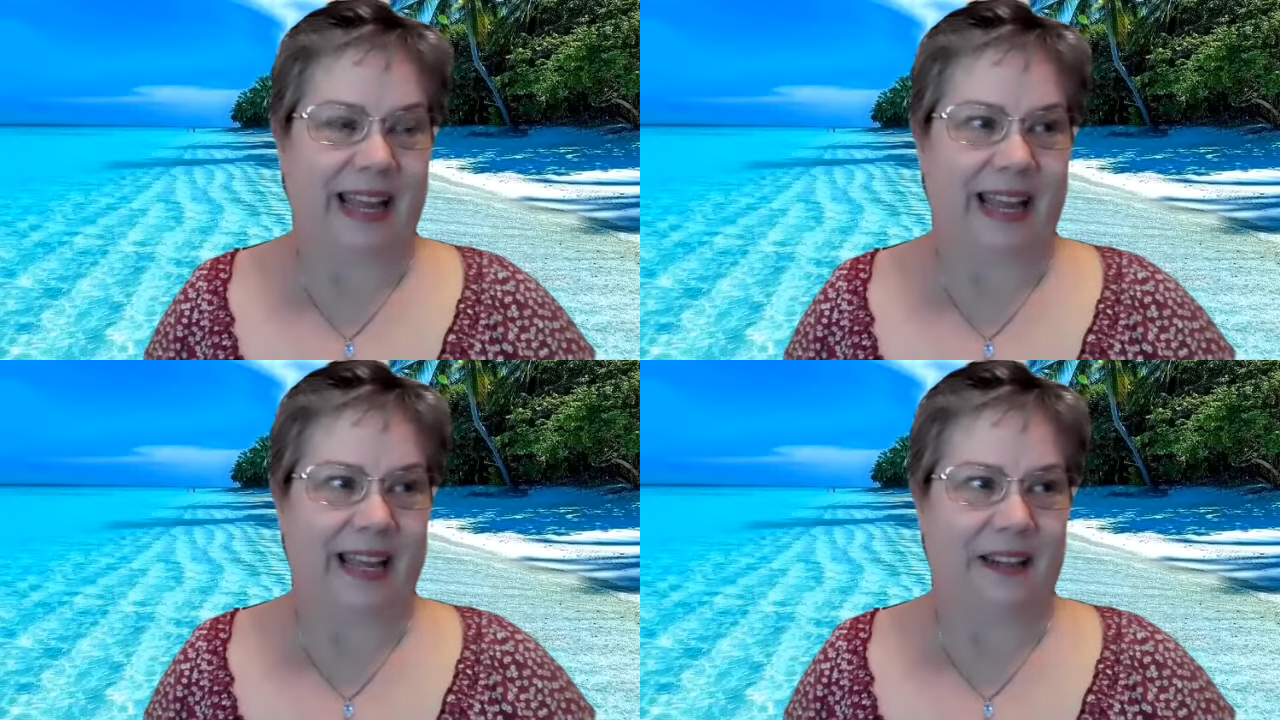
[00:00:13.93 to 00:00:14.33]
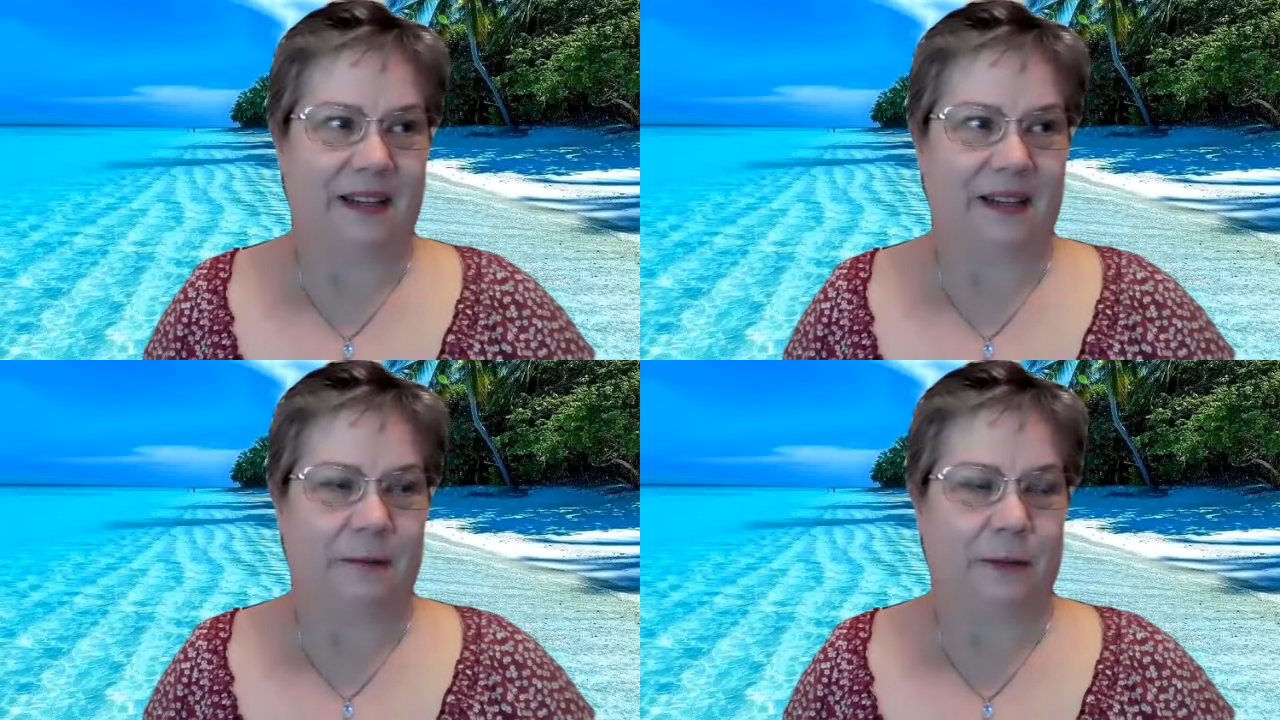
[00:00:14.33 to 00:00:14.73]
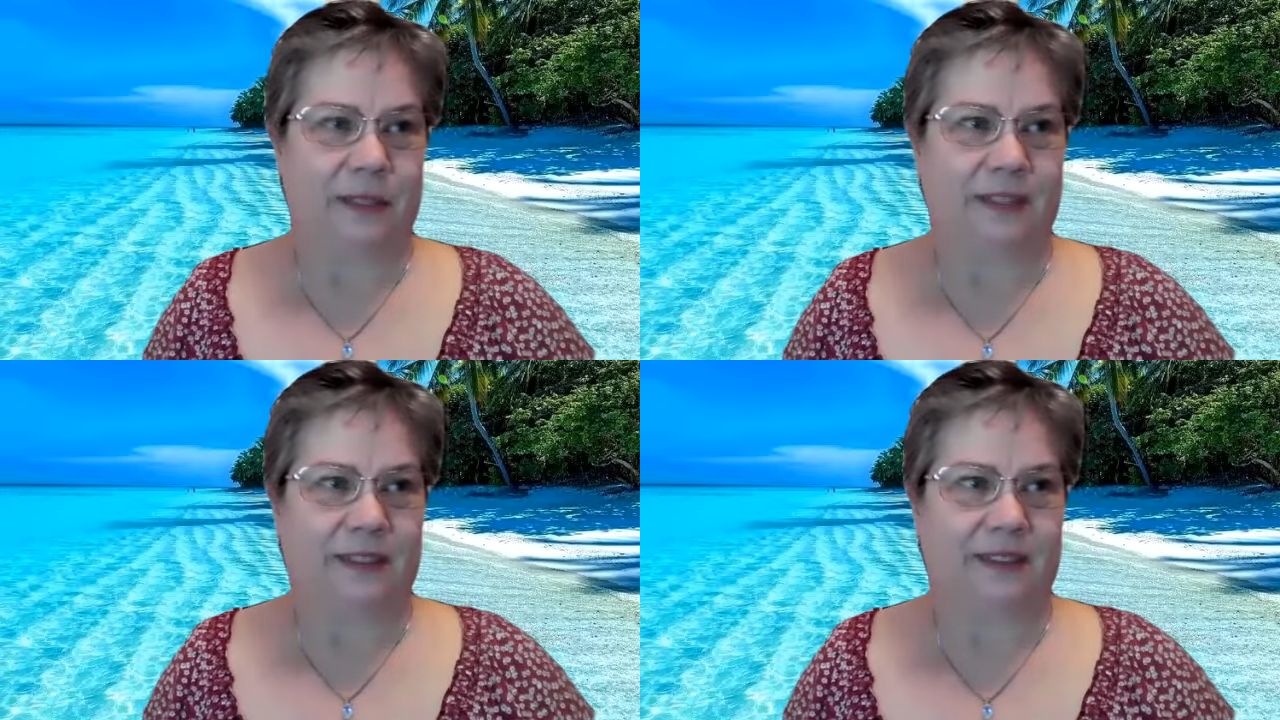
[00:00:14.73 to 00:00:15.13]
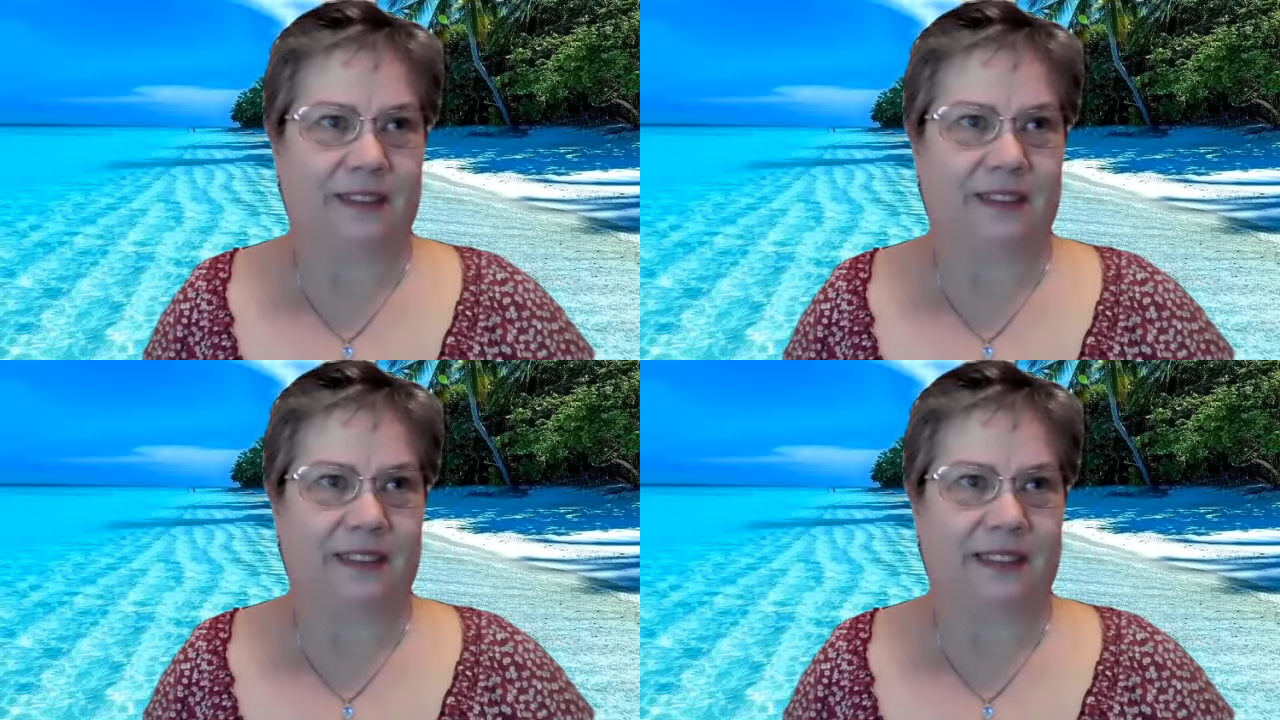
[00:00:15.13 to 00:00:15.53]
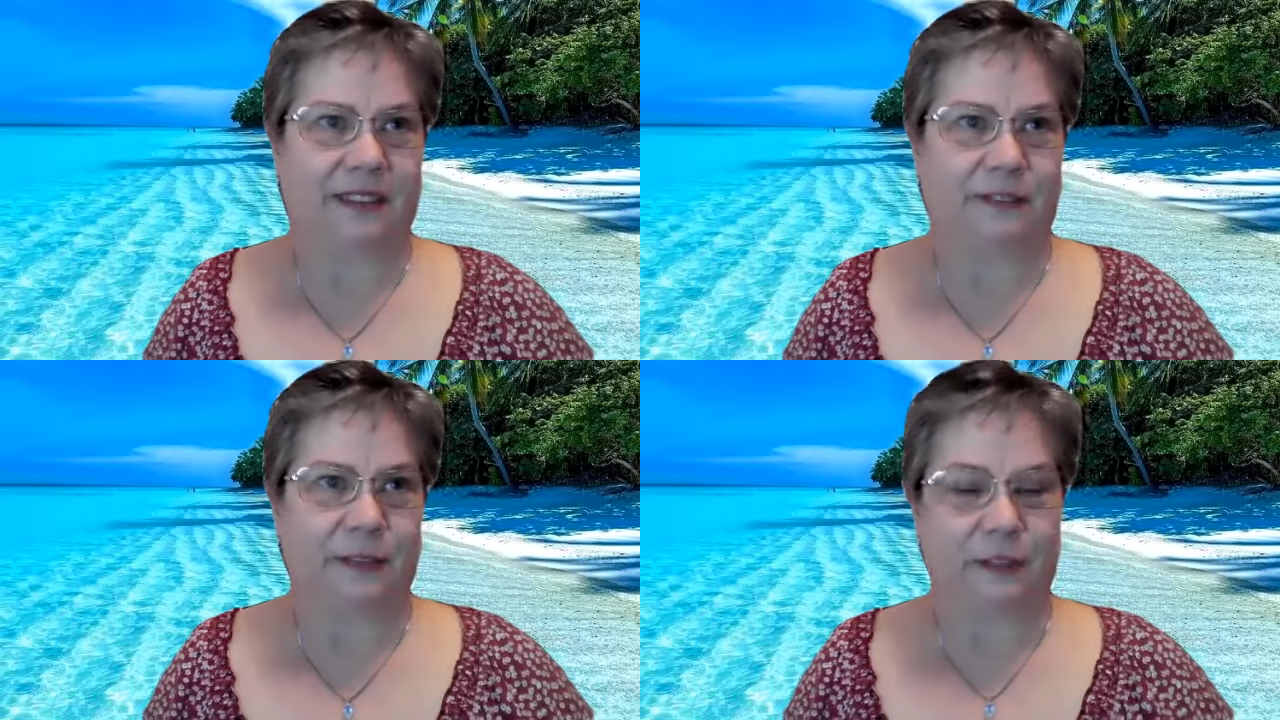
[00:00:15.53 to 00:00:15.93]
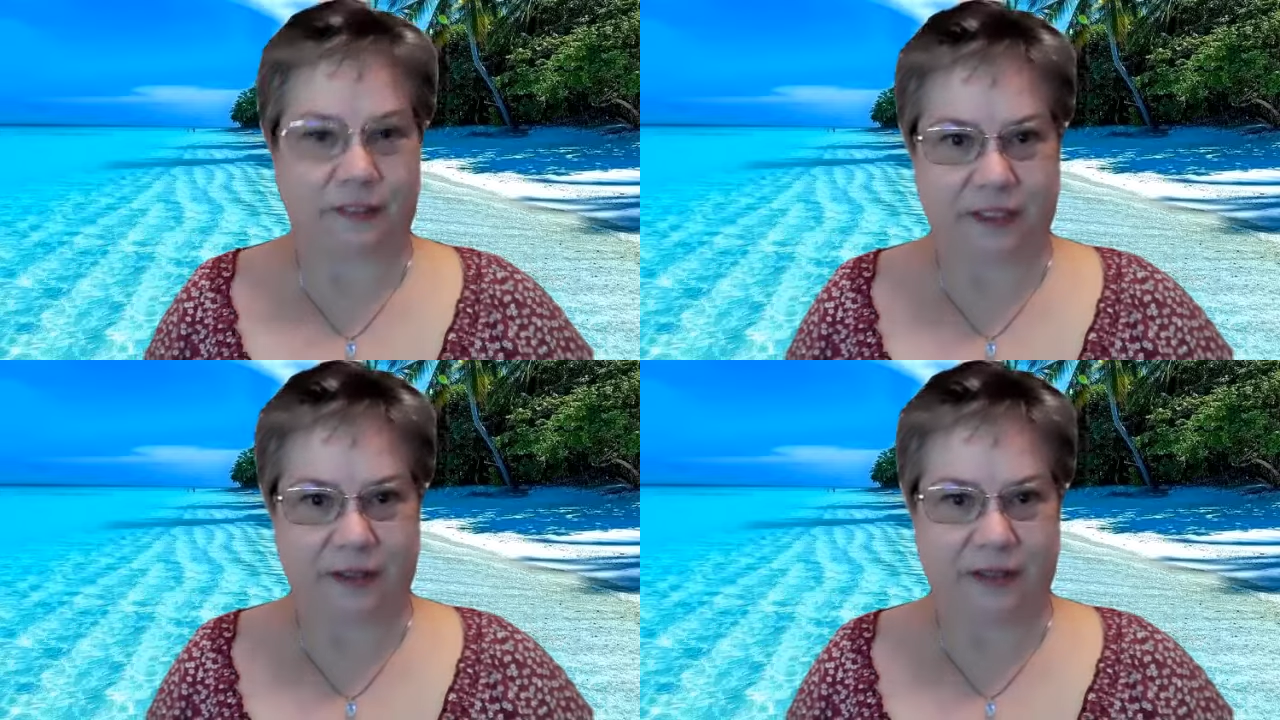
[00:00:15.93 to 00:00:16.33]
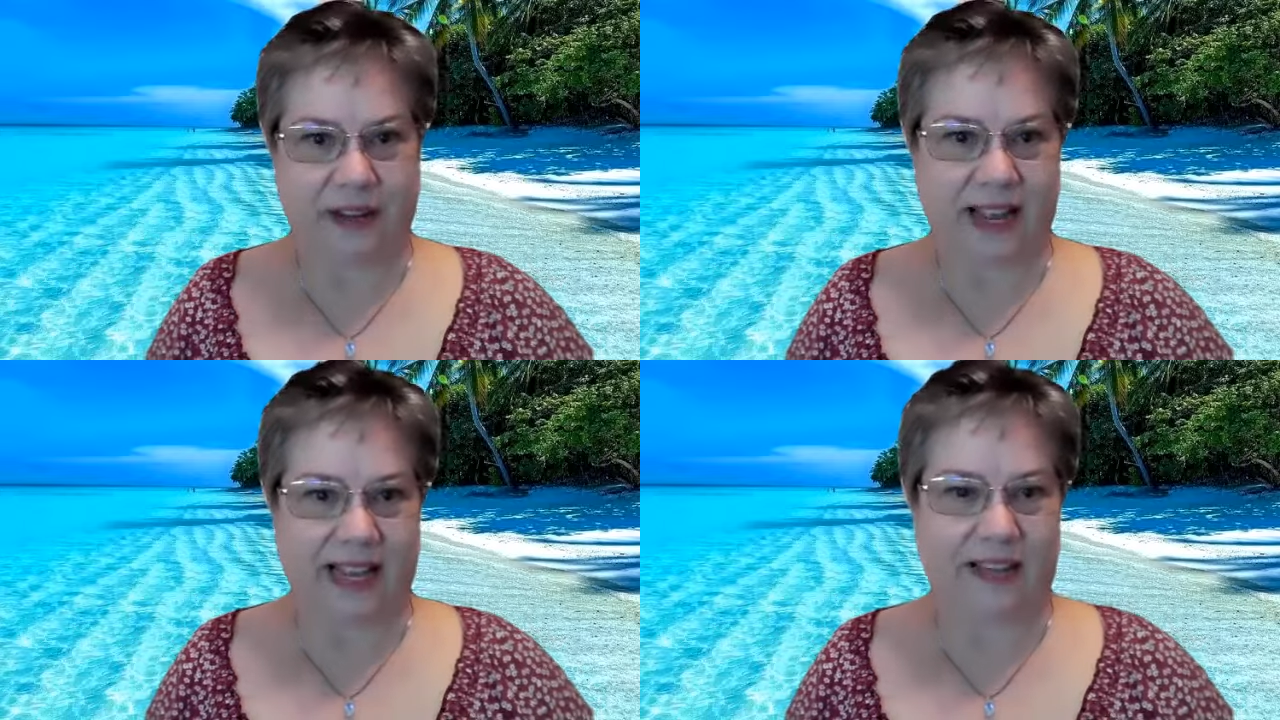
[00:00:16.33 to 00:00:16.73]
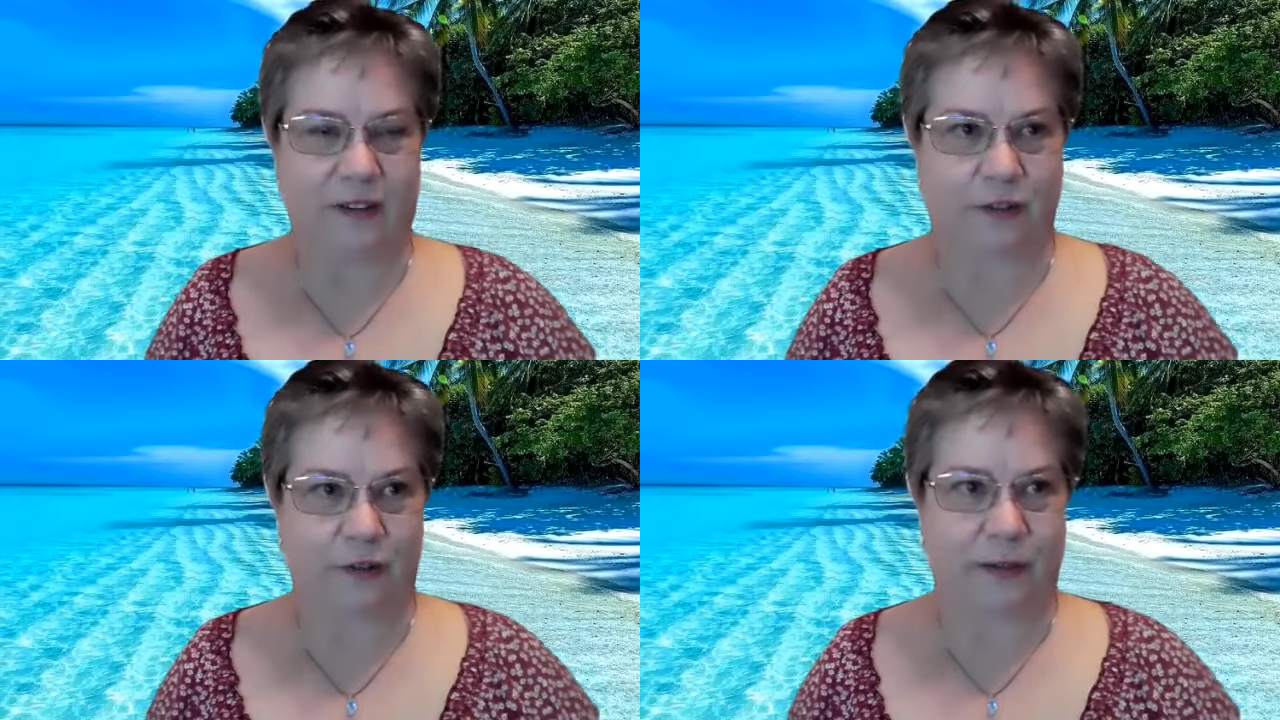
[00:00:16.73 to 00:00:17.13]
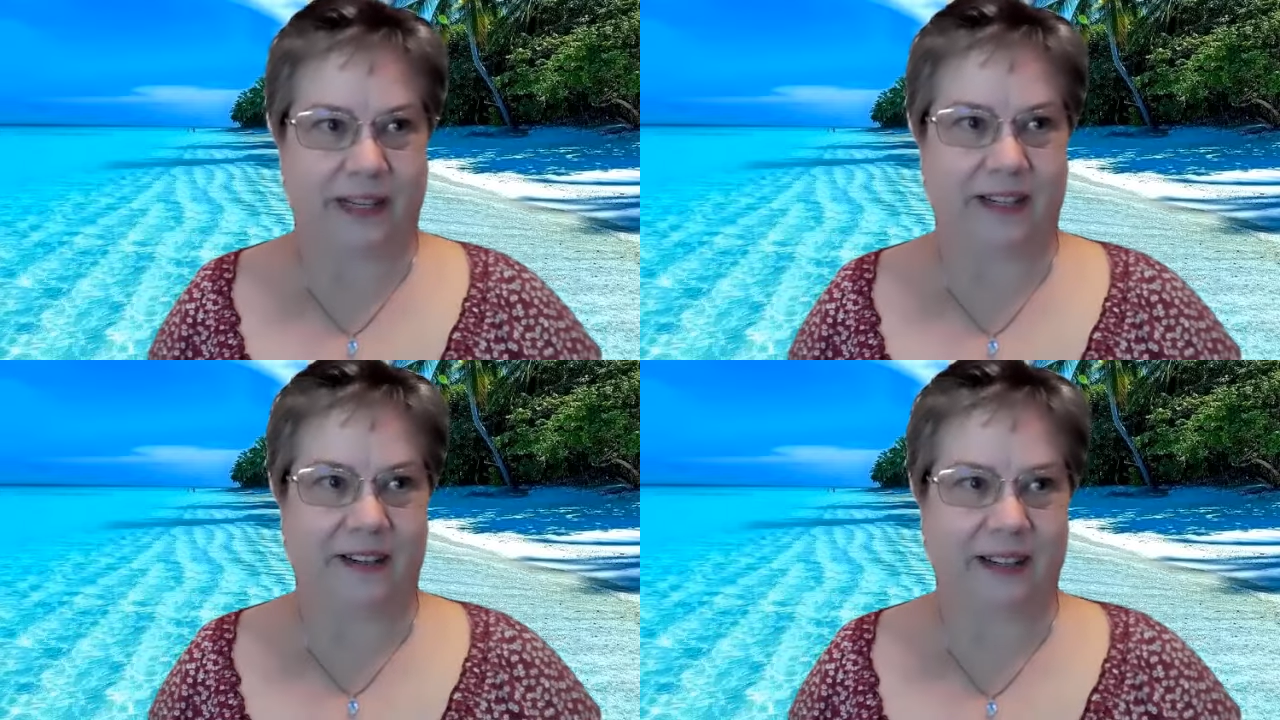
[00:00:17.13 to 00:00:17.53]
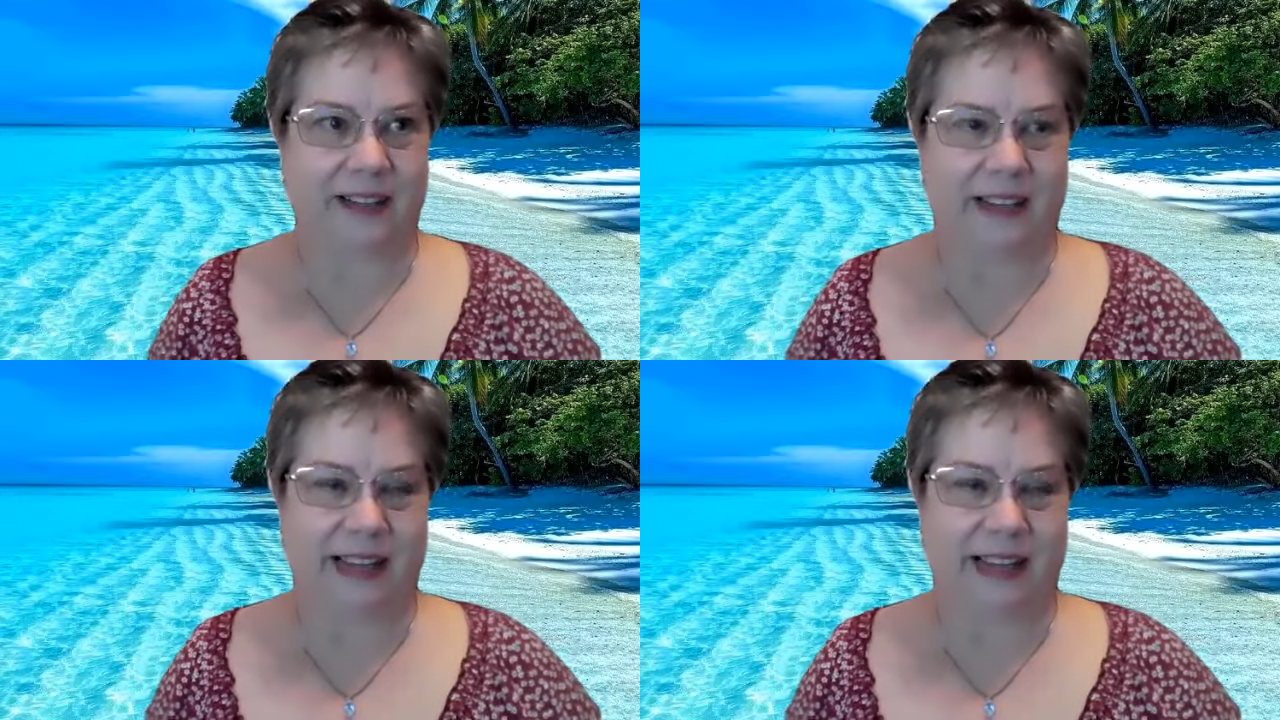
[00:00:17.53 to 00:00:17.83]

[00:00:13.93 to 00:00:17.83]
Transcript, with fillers: And it was the first year that I had joined